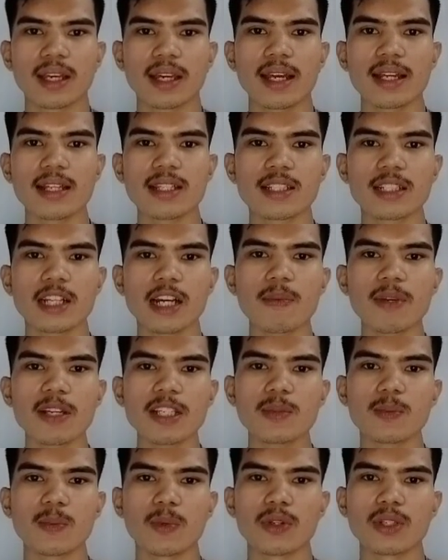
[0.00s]
In
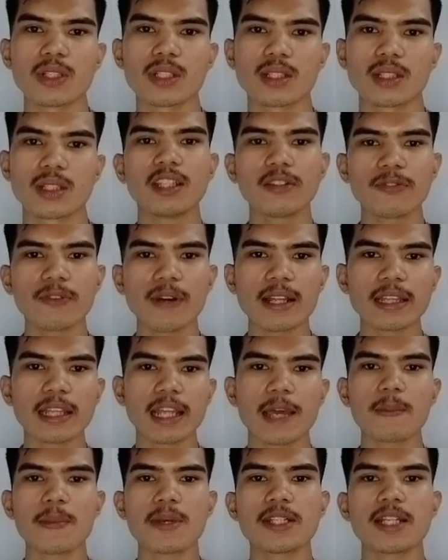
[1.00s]
strabismus, different
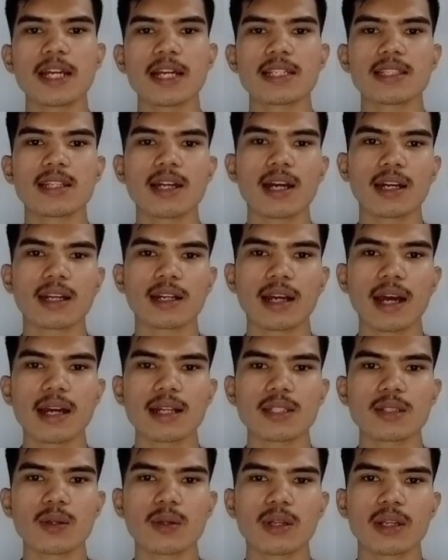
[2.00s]
images are
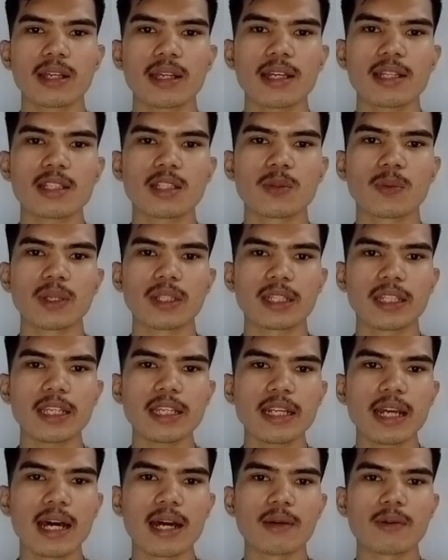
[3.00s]
cast on each
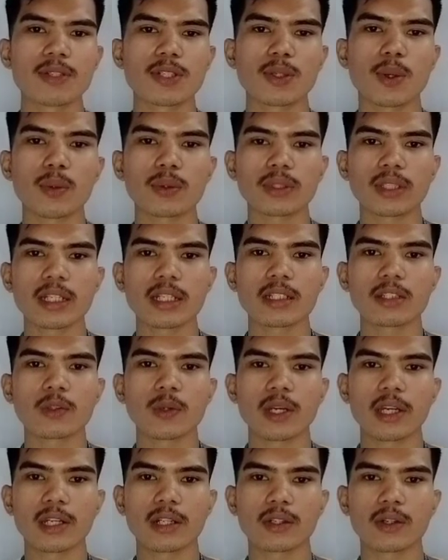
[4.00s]
retina resulting
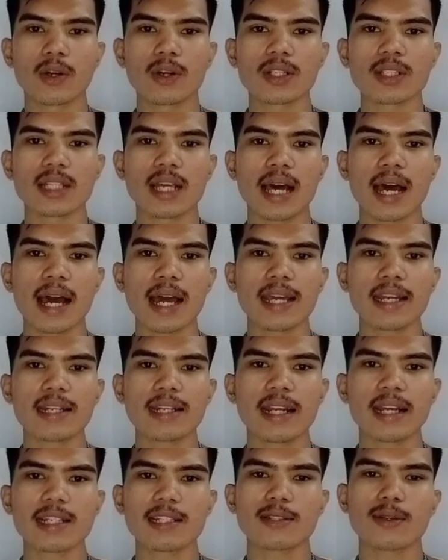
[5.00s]
to a
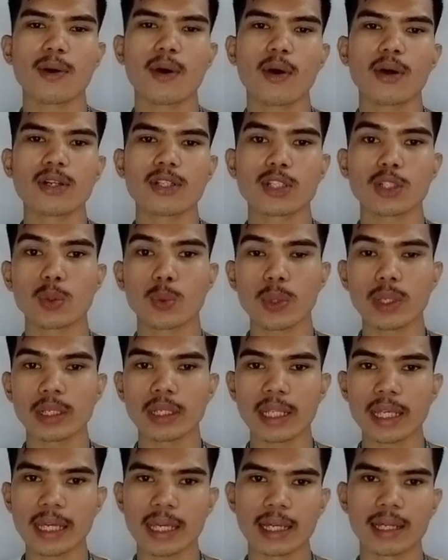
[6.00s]
cross-eyedness or
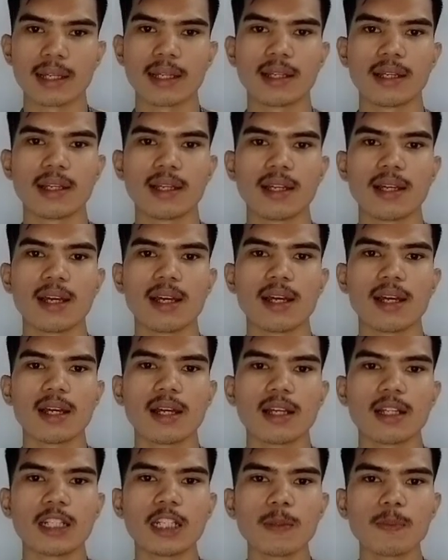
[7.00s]
squinting.
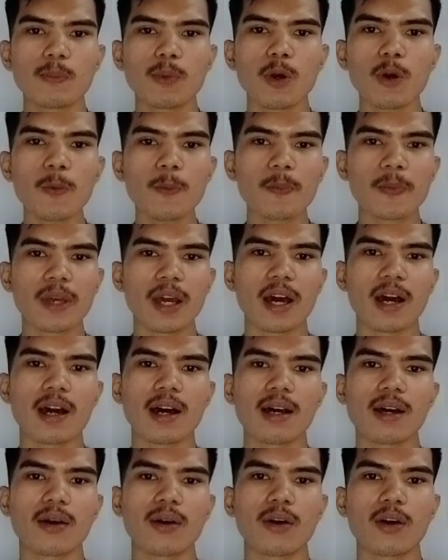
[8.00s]

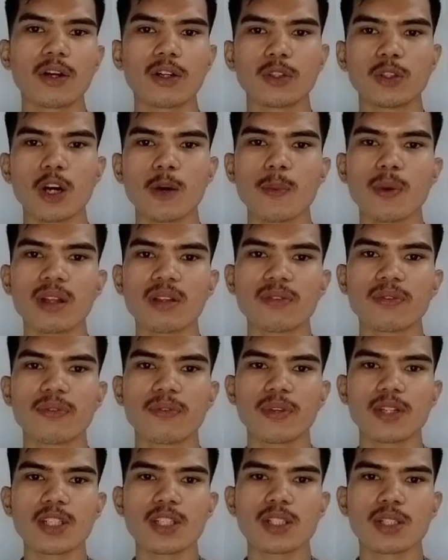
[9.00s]
Diplopia or double
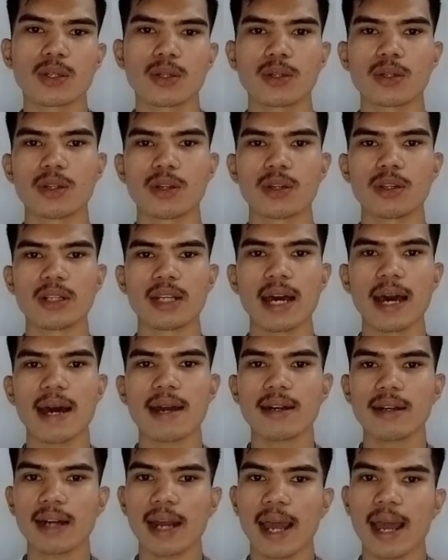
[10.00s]
vision, on the
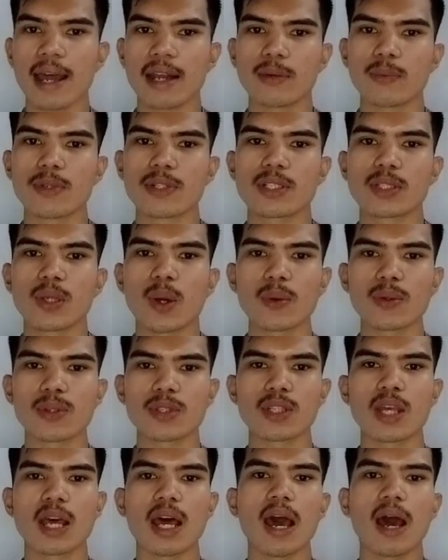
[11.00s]
other hand,
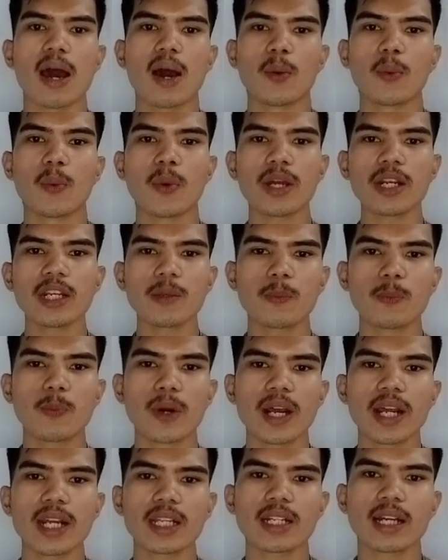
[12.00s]
results when the
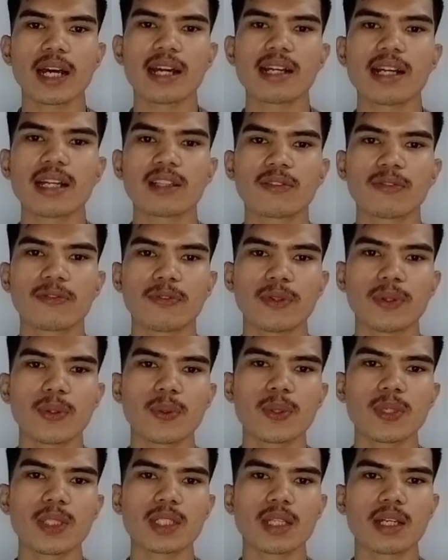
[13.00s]
brain cannot
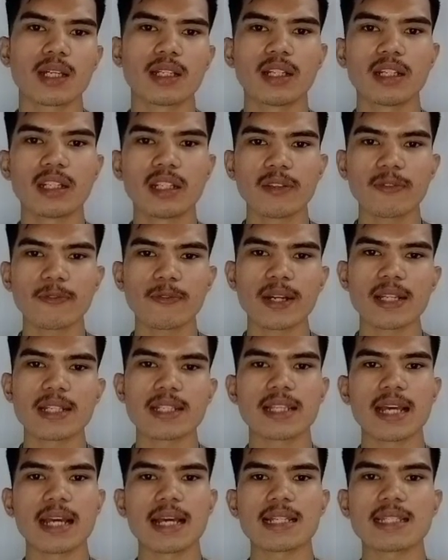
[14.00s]
fuse the
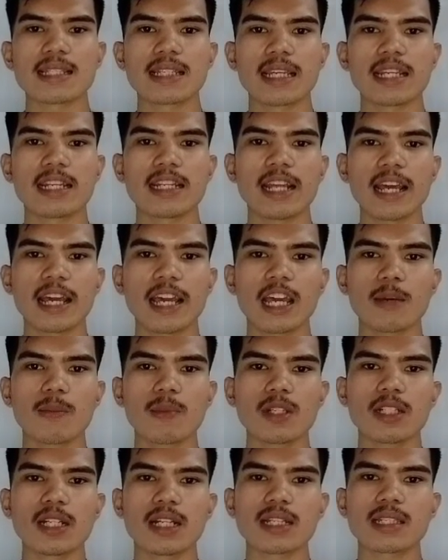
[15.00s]
differences in the
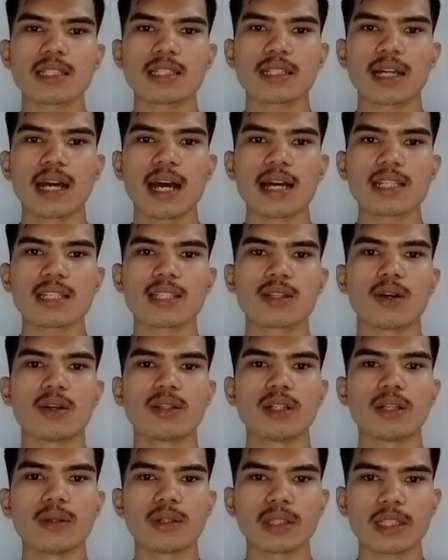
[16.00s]
images cast on the
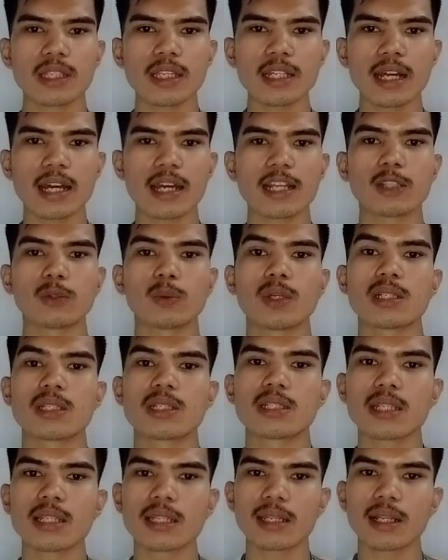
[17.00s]
retina into a
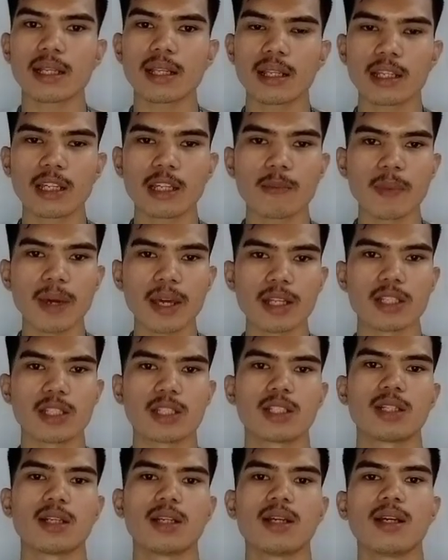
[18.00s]
single image.
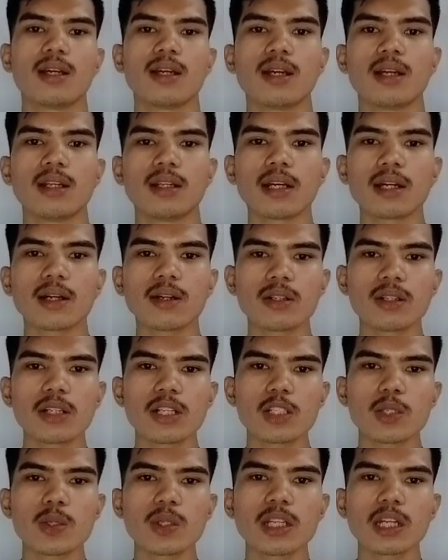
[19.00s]
The
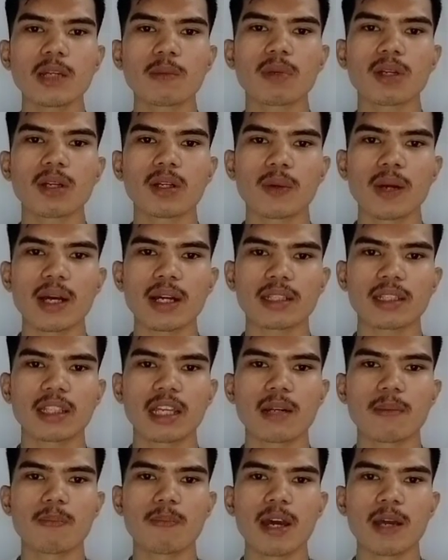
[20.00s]
condition can be
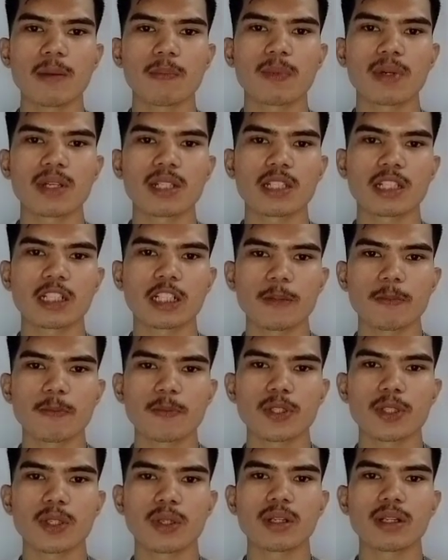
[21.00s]
corrected by
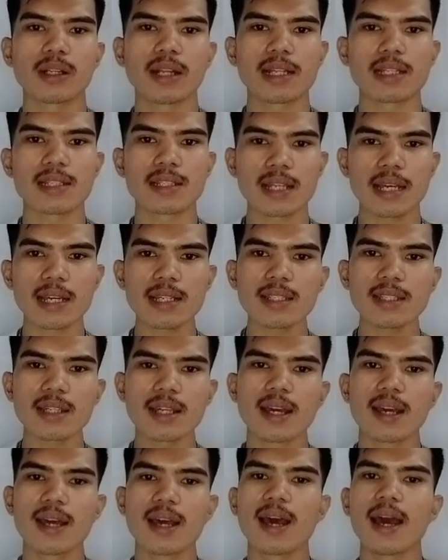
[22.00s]
prescription lenses,
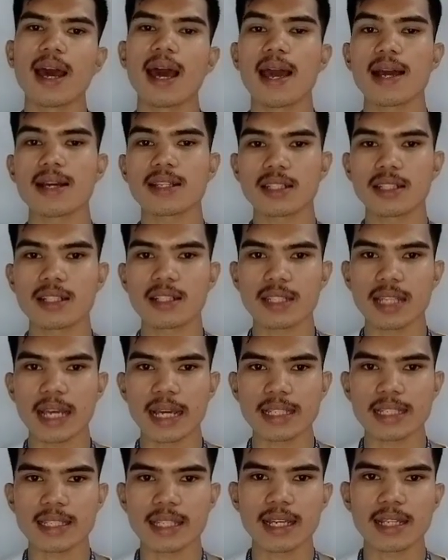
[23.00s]

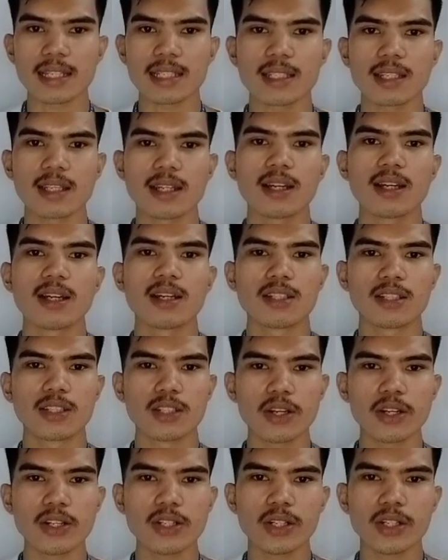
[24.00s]
exercises,
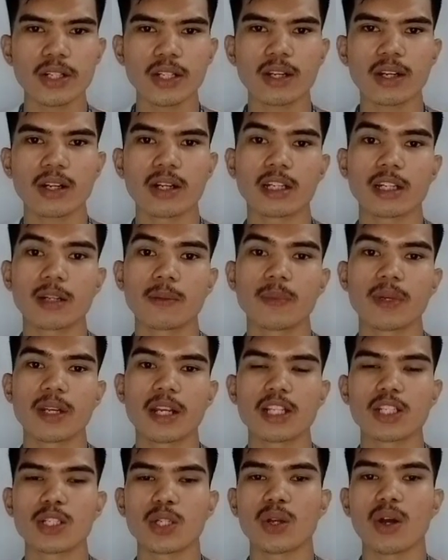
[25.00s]
surgery, or a
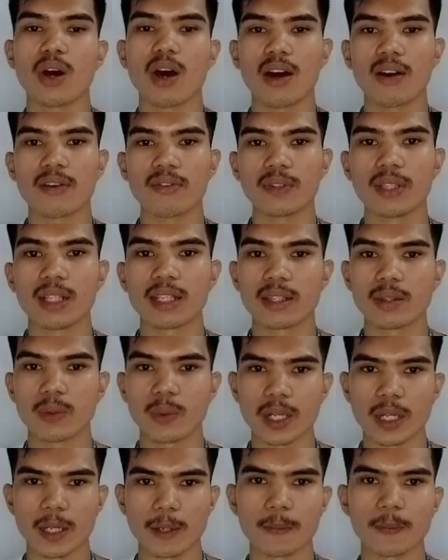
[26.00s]
combination of the
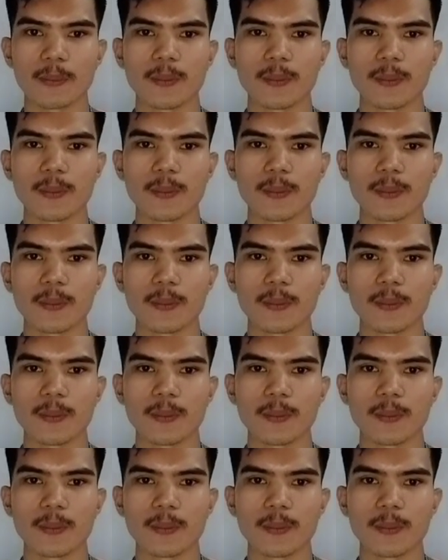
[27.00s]
three.